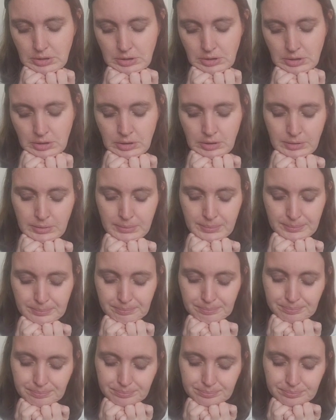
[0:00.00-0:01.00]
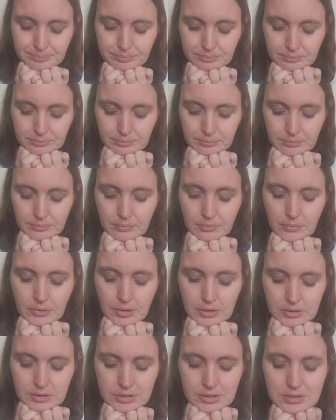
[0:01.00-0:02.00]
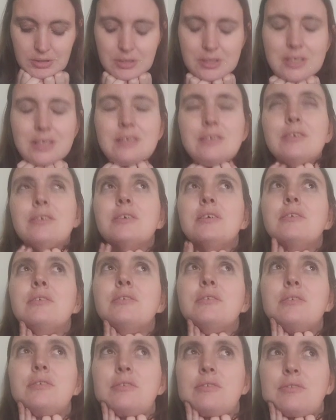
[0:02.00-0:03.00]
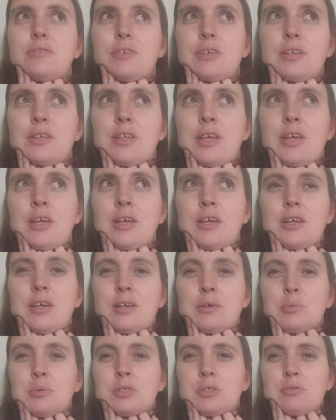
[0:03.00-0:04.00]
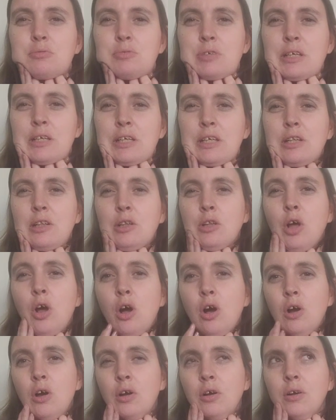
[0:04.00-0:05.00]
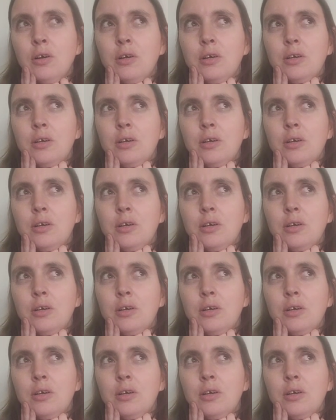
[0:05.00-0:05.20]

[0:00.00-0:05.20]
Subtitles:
So this did feel like it was a really long,